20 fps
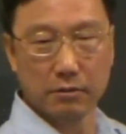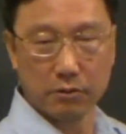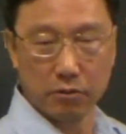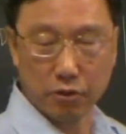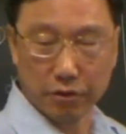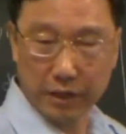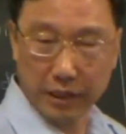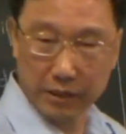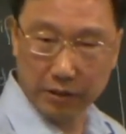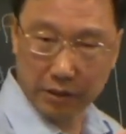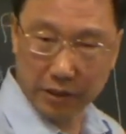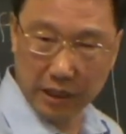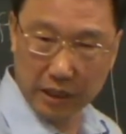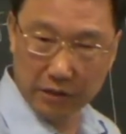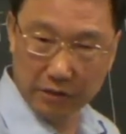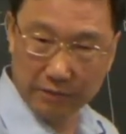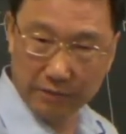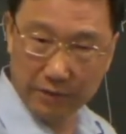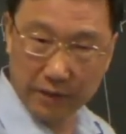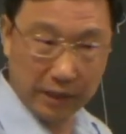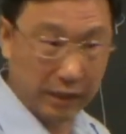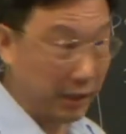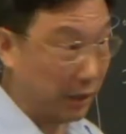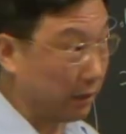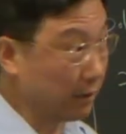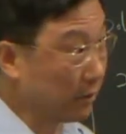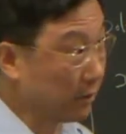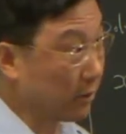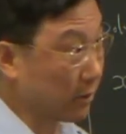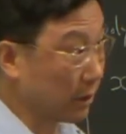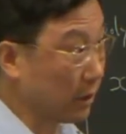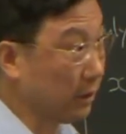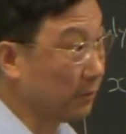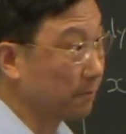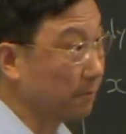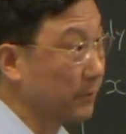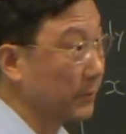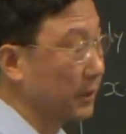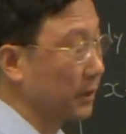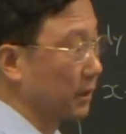look at it again and refine it. Okay?
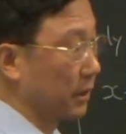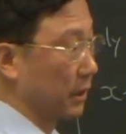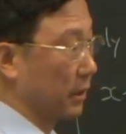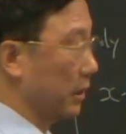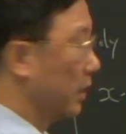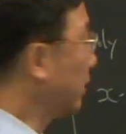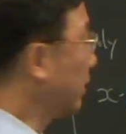And